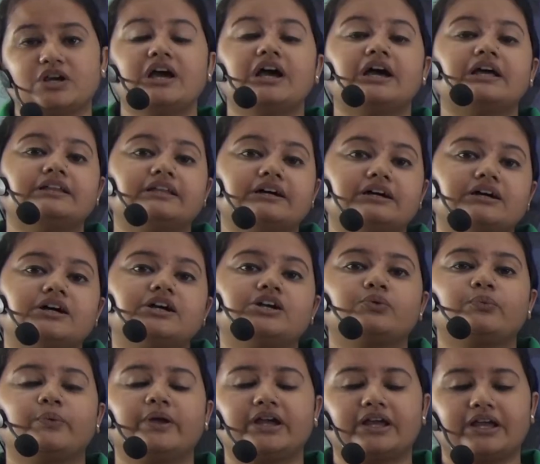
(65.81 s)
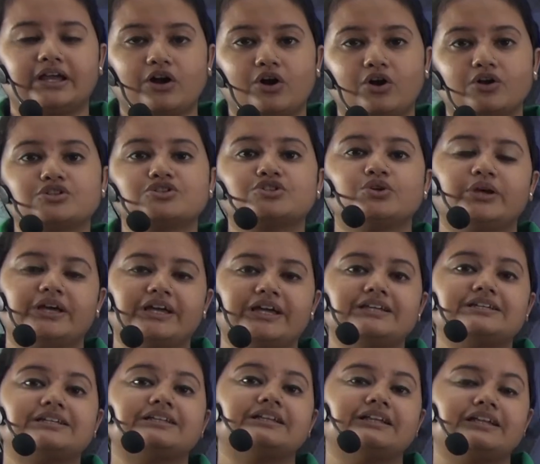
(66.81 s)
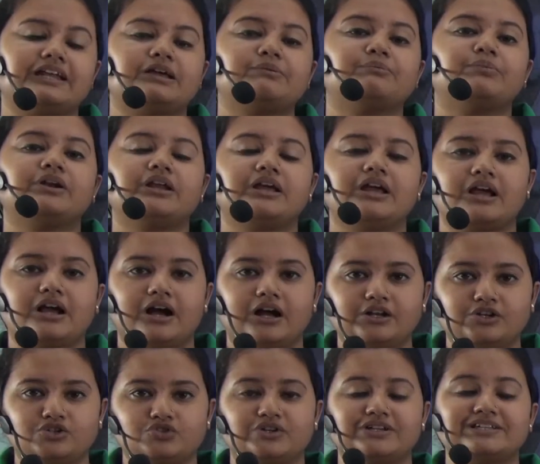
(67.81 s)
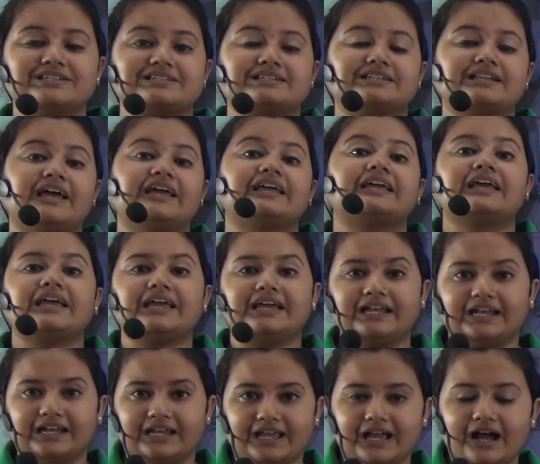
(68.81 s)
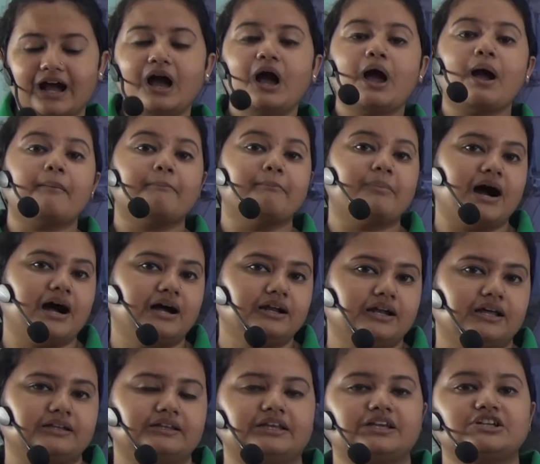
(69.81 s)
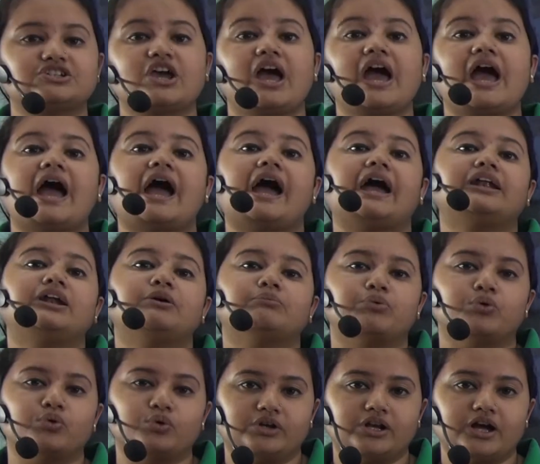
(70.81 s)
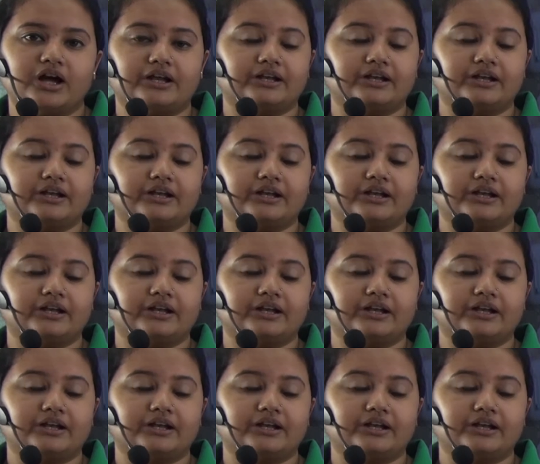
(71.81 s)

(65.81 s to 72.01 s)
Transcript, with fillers: The earthquake also hit the neighboring countries like India, Bangladesh and Bhutan.